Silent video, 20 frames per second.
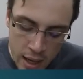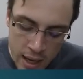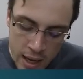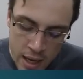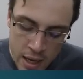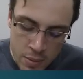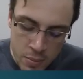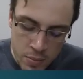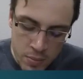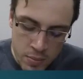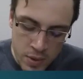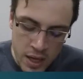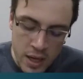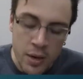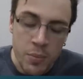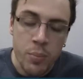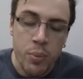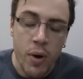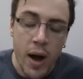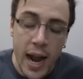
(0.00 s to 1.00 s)

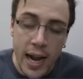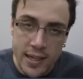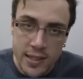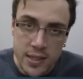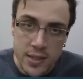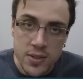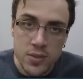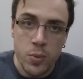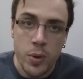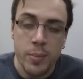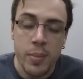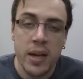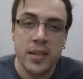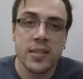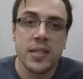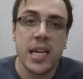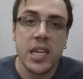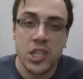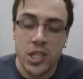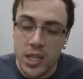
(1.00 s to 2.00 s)
in practice. We
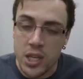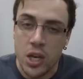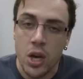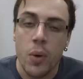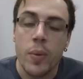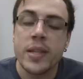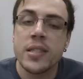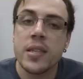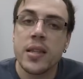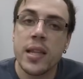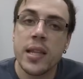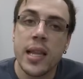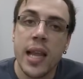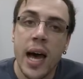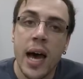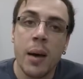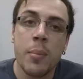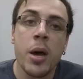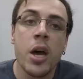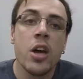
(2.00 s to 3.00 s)
must actually go into the
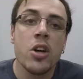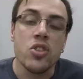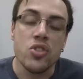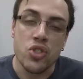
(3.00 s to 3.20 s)
lab,